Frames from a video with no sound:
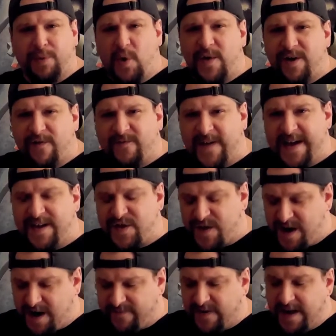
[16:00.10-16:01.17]
going to blow your face
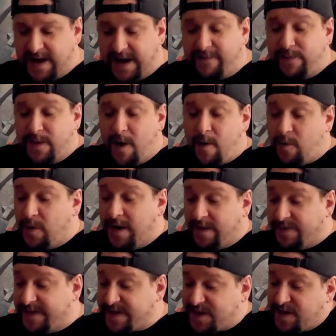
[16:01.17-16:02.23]
off, even though
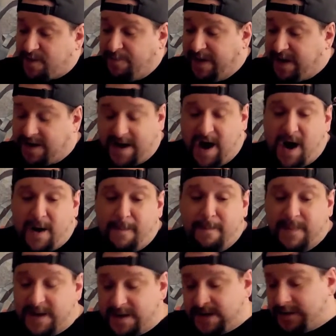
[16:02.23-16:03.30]
this has
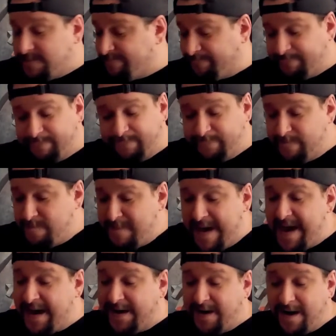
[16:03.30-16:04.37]
become,
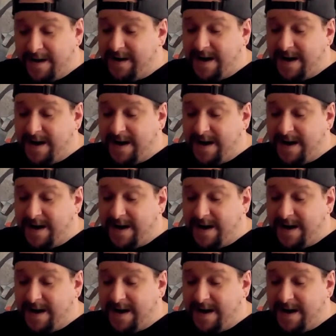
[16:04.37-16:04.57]
man,